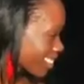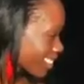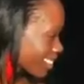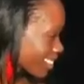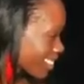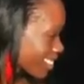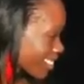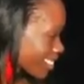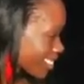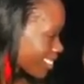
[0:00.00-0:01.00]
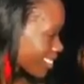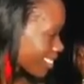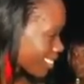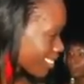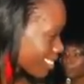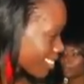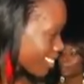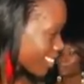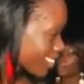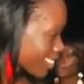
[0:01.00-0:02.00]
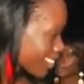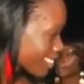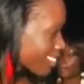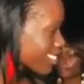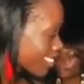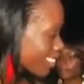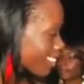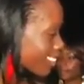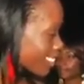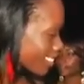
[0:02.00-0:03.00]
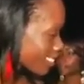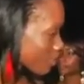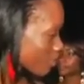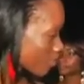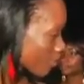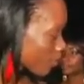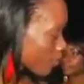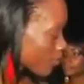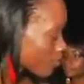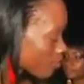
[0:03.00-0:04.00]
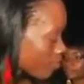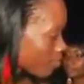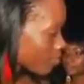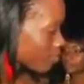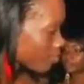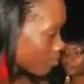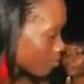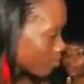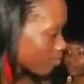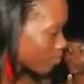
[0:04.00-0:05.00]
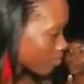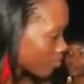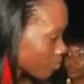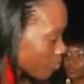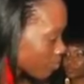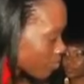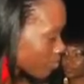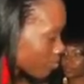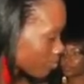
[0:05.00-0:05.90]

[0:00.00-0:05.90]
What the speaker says: [no speech]